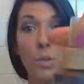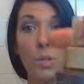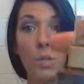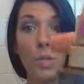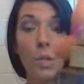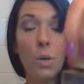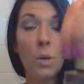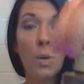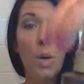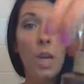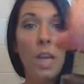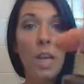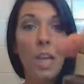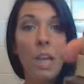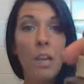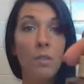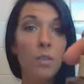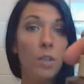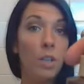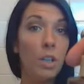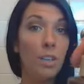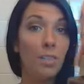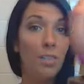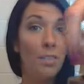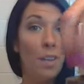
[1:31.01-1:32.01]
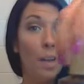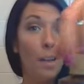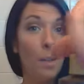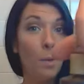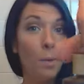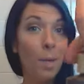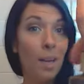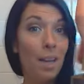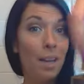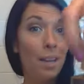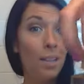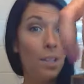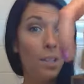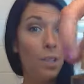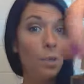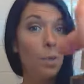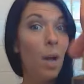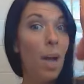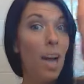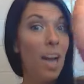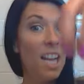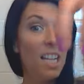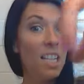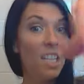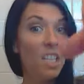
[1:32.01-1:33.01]
So if you're going to follow what I
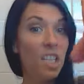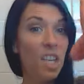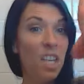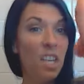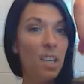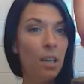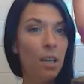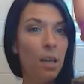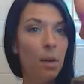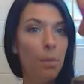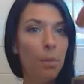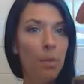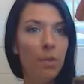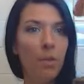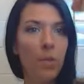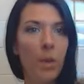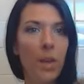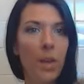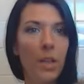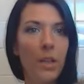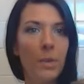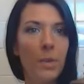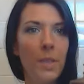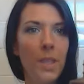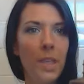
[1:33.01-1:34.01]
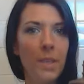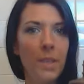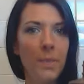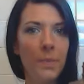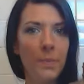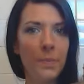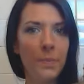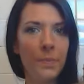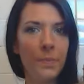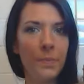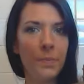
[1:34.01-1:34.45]
do, I shake it up before I use it.